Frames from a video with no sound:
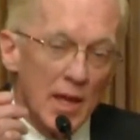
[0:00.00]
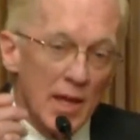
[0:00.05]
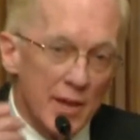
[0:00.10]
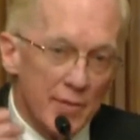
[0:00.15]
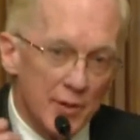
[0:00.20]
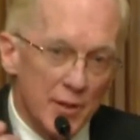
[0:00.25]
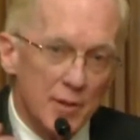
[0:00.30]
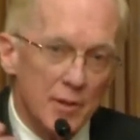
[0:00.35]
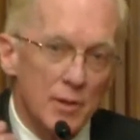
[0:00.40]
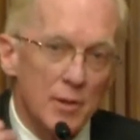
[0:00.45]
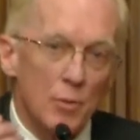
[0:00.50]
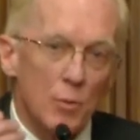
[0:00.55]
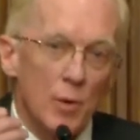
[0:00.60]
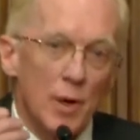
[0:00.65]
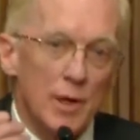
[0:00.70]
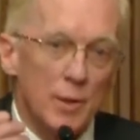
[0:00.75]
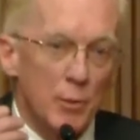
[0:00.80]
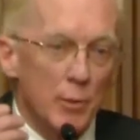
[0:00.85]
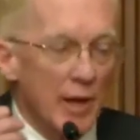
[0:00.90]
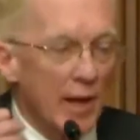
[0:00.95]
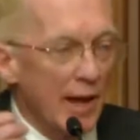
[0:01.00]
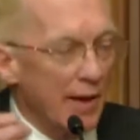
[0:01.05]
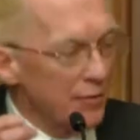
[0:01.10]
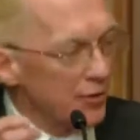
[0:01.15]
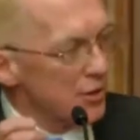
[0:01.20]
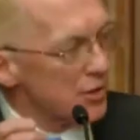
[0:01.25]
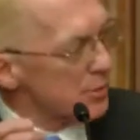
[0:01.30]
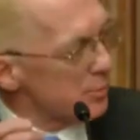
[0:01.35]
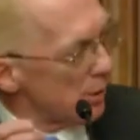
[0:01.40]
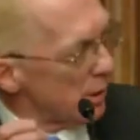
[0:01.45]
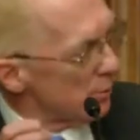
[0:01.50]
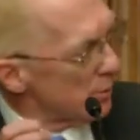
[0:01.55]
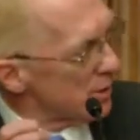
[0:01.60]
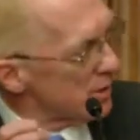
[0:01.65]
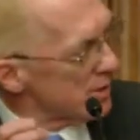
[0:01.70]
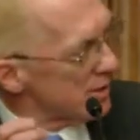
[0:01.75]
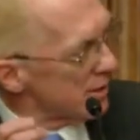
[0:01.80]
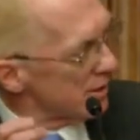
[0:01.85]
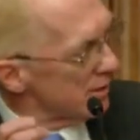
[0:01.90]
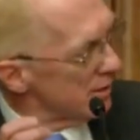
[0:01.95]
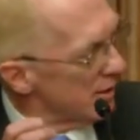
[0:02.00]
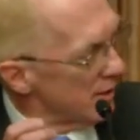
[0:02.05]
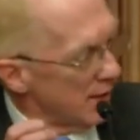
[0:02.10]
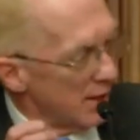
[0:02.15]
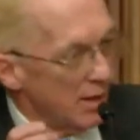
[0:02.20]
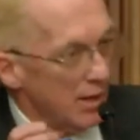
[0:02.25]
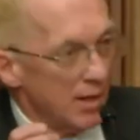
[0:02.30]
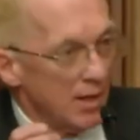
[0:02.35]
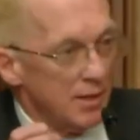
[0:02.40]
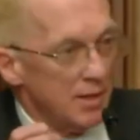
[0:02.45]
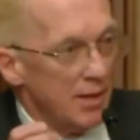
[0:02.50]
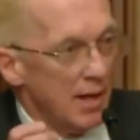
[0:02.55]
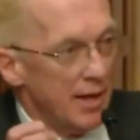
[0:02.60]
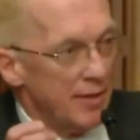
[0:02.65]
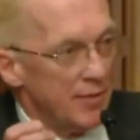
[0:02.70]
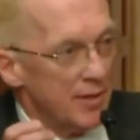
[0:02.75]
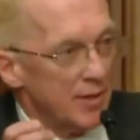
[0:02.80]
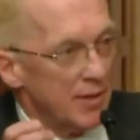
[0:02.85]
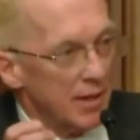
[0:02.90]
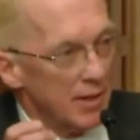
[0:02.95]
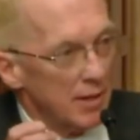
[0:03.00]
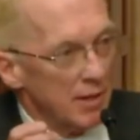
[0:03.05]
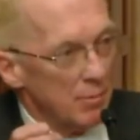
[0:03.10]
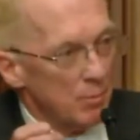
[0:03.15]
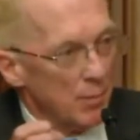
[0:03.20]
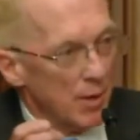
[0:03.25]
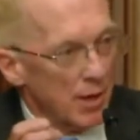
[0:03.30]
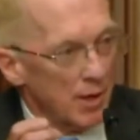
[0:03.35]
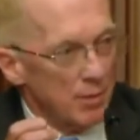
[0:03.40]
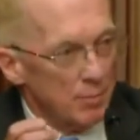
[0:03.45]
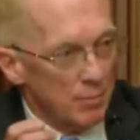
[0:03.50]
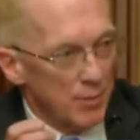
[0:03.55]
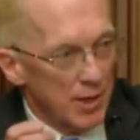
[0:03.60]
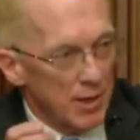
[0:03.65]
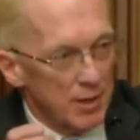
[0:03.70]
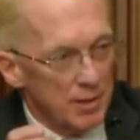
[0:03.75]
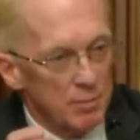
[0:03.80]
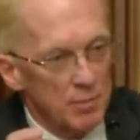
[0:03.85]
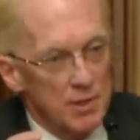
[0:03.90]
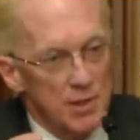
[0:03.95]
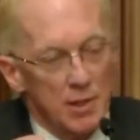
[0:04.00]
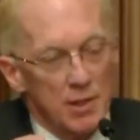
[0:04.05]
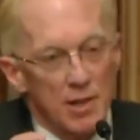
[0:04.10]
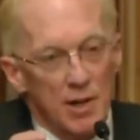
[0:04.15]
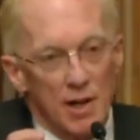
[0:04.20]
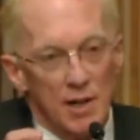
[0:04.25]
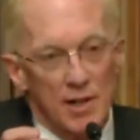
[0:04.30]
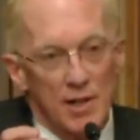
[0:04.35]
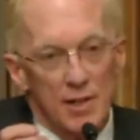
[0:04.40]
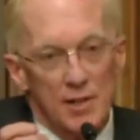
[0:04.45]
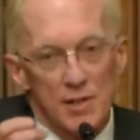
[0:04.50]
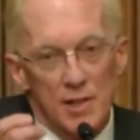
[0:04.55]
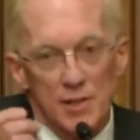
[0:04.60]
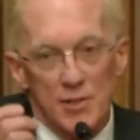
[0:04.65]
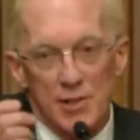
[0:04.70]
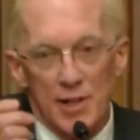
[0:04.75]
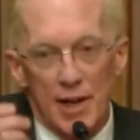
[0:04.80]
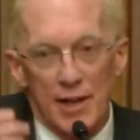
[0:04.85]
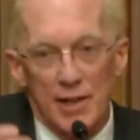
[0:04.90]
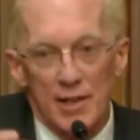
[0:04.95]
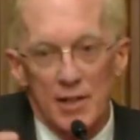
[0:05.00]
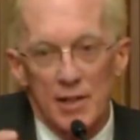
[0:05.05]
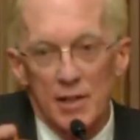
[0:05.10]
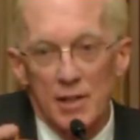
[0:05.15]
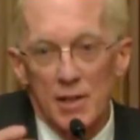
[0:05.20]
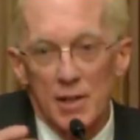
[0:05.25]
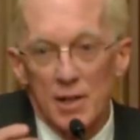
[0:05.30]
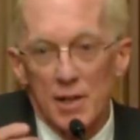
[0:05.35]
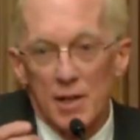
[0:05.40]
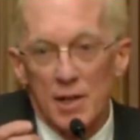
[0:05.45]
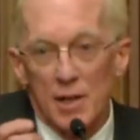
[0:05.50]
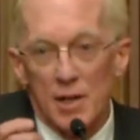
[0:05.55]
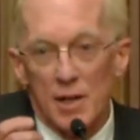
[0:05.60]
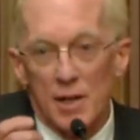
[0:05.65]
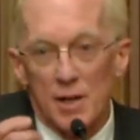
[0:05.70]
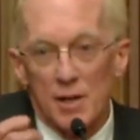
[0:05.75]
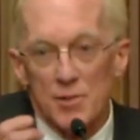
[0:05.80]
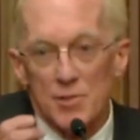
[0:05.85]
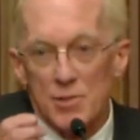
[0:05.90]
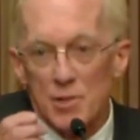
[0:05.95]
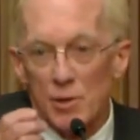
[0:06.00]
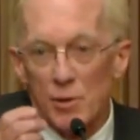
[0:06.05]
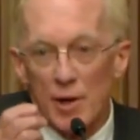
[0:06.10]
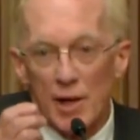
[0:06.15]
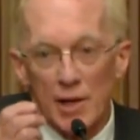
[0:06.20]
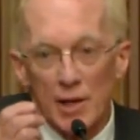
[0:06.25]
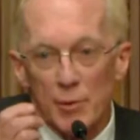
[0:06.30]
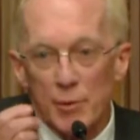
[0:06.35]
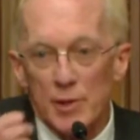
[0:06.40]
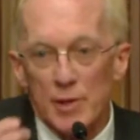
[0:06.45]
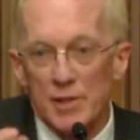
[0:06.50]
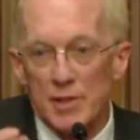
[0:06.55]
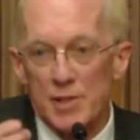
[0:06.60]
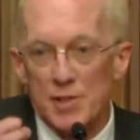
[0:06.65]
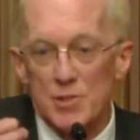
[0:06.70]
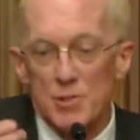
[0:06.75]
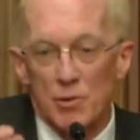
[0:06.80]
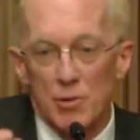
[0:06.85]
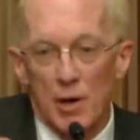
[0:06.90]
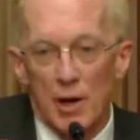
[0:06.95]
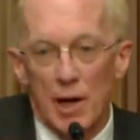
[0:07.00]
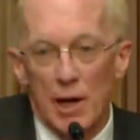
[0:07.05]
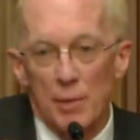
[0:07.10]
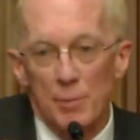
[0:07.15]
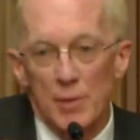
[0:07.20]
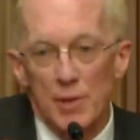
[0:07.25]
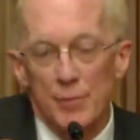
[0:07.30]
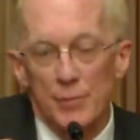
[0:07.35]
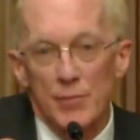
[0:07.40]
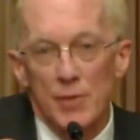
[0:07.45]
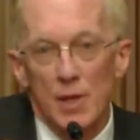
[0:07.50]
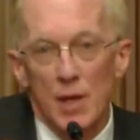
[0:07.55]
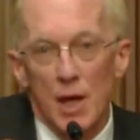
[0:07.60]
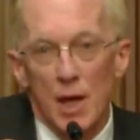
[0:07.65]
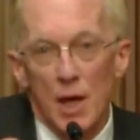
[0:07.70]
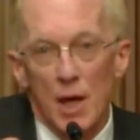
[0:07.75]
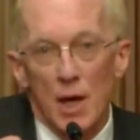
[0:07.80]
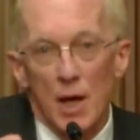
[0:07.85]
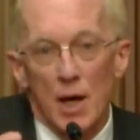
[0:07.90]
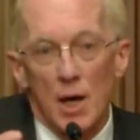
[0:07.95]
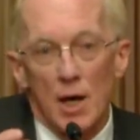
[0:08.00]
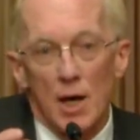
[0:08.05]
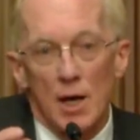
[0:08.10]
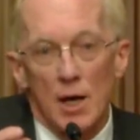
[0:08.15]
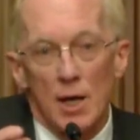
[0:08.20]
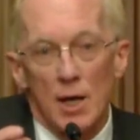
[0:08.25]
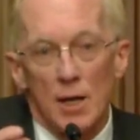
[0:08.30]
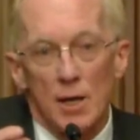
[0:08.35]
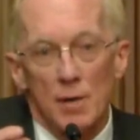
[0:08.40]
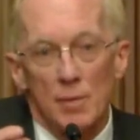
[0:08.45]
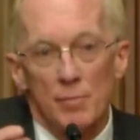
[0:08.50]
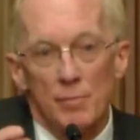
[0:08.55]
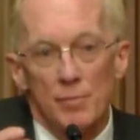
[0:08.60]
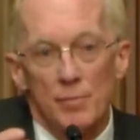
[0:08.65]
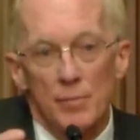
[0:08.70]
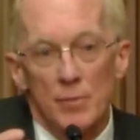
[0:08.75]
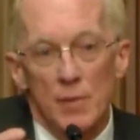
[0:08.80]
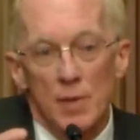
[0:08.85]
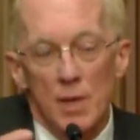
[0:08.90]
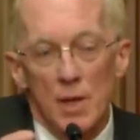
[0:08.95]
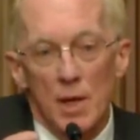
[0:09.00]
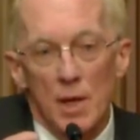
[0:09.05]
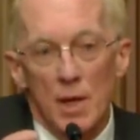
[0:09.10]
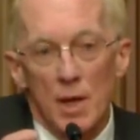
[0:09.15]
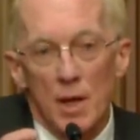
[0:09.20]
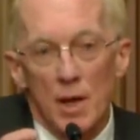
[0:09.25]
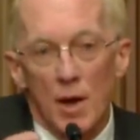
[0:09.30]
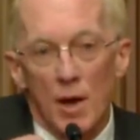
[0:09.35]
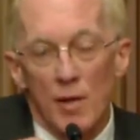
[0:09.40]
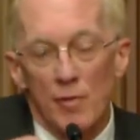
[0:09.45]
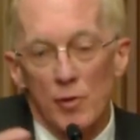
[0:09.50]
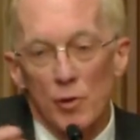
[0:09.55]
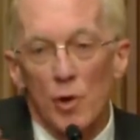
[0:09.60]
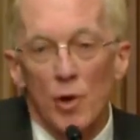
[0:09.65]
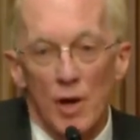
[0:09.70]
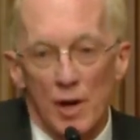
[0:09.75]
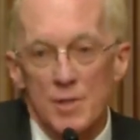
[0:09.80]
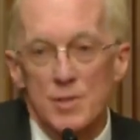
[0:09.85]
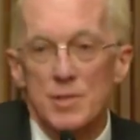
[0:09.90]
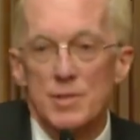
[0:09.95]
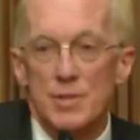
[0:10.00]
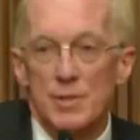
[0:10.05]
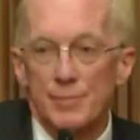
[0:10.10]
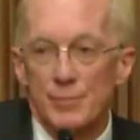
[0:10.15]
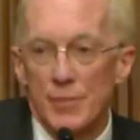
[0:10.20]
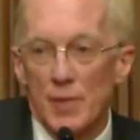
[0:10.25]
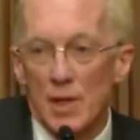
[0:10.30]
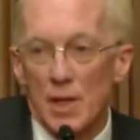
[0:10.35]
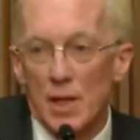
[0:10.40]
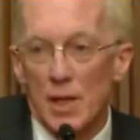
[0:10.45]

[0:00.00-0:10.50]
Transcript: even when we have those moments that David and my, my dear colleague Jackie uh, so eloquently described um, of loss.